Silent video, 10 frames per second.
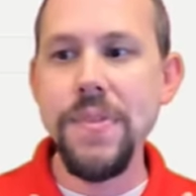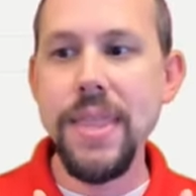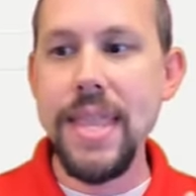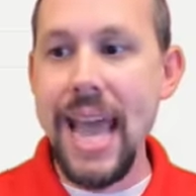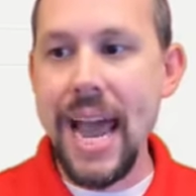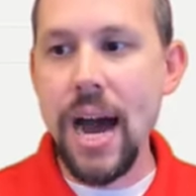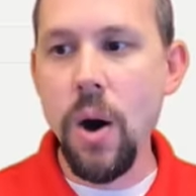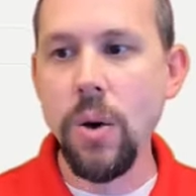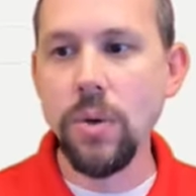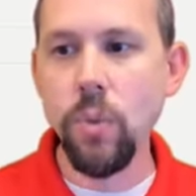
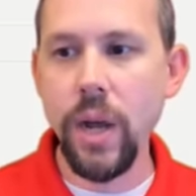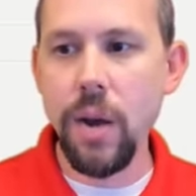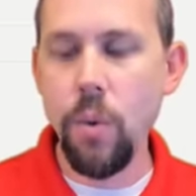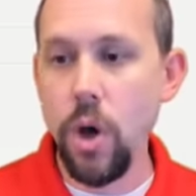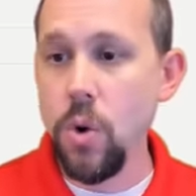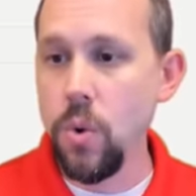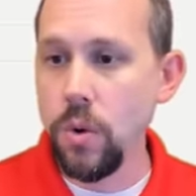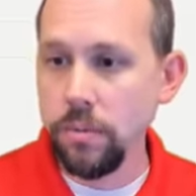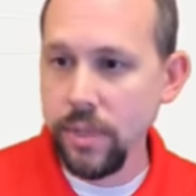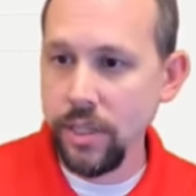Now, what I want, oh,
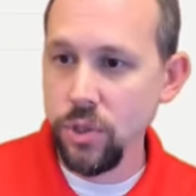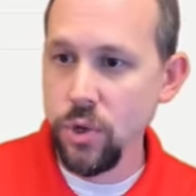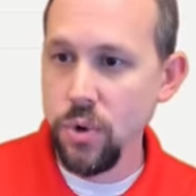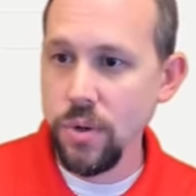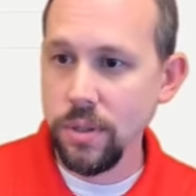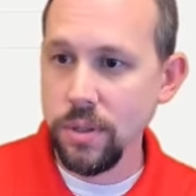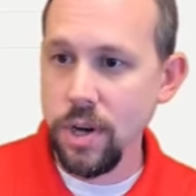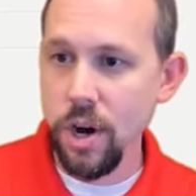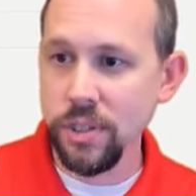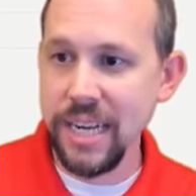that's cool.
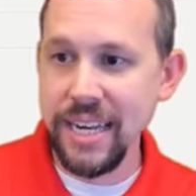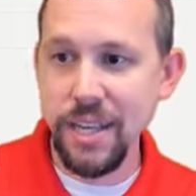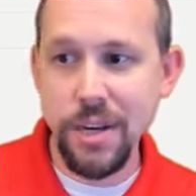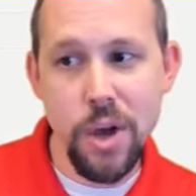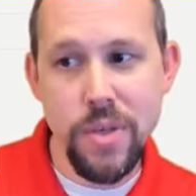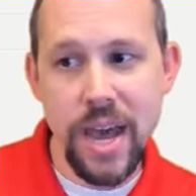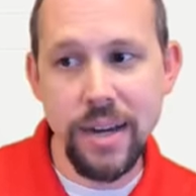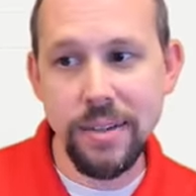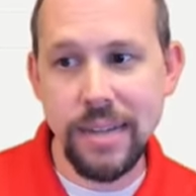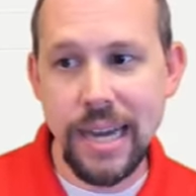Carlton, I didn't know
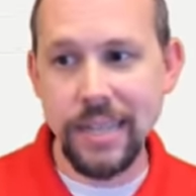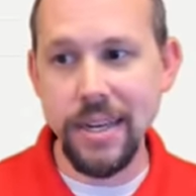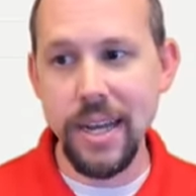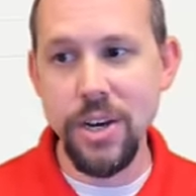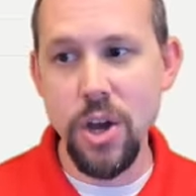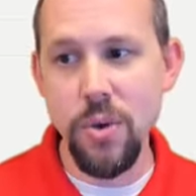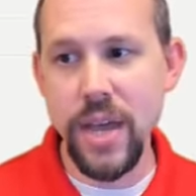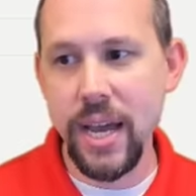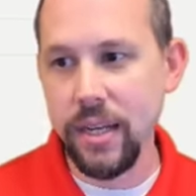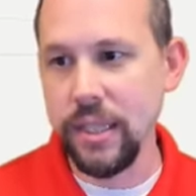that. I did not know
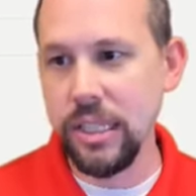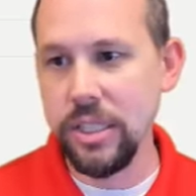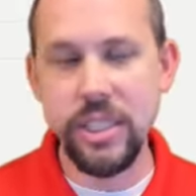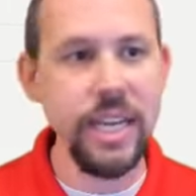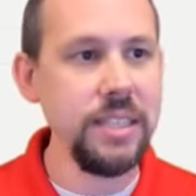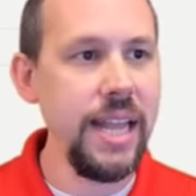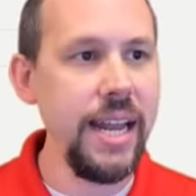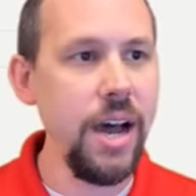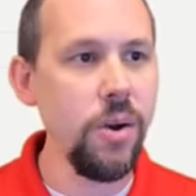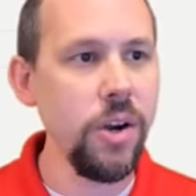that. Let's test that
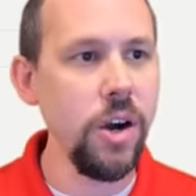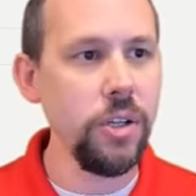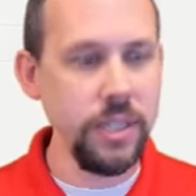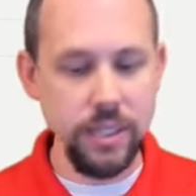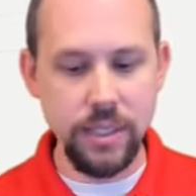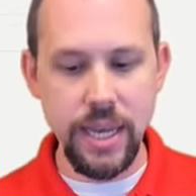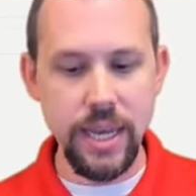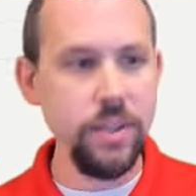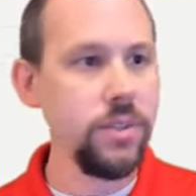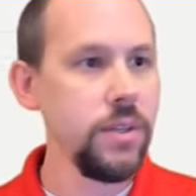out. Carlton
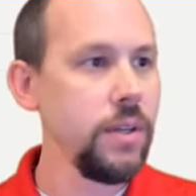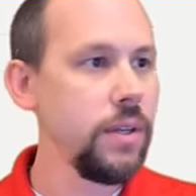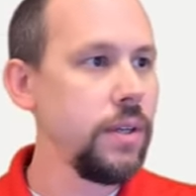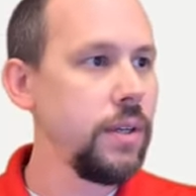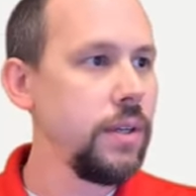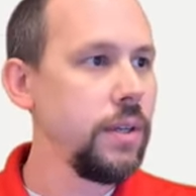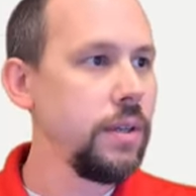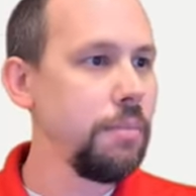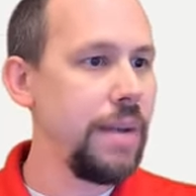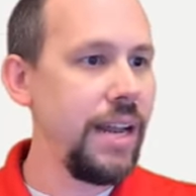says,
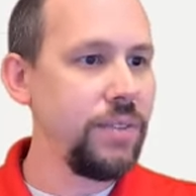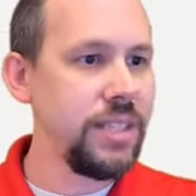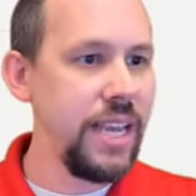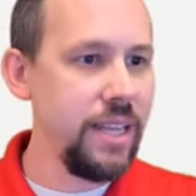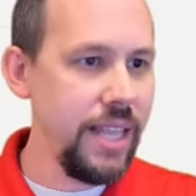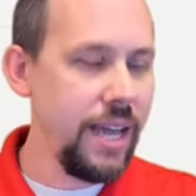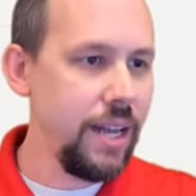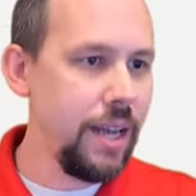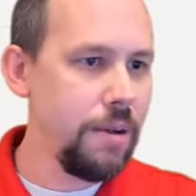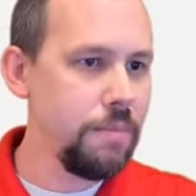might have to take that,
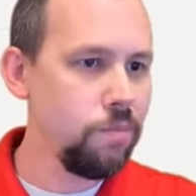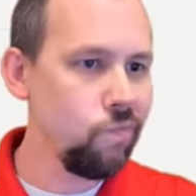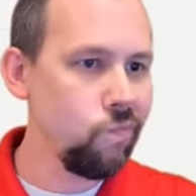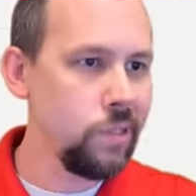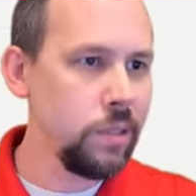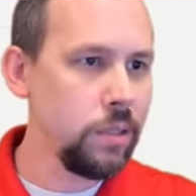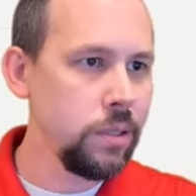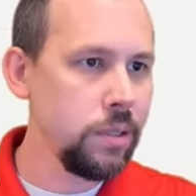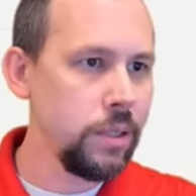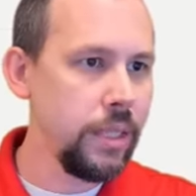um,
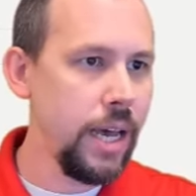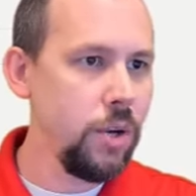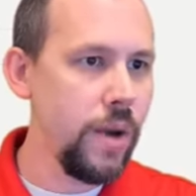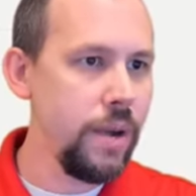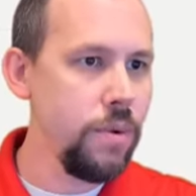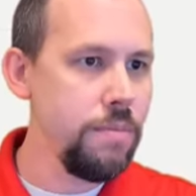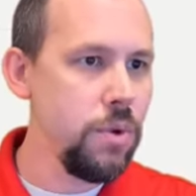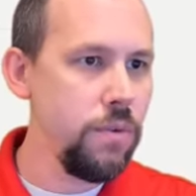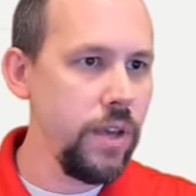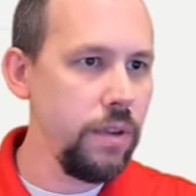how do I
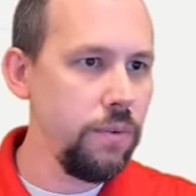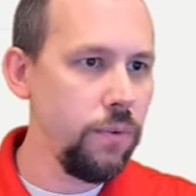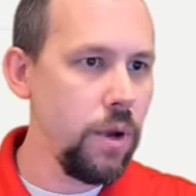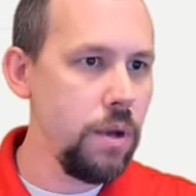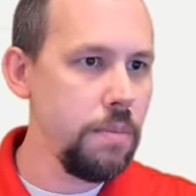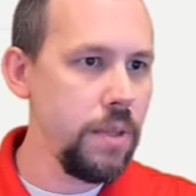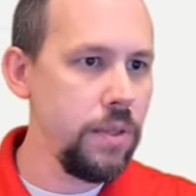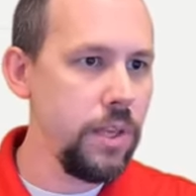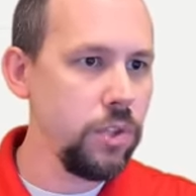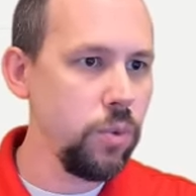remove it from
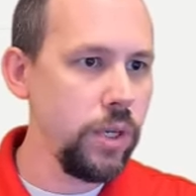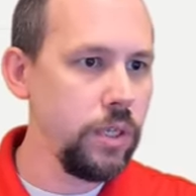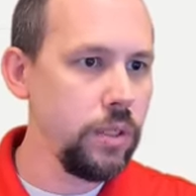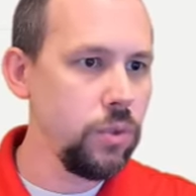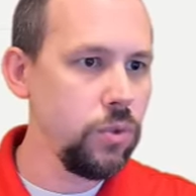this one?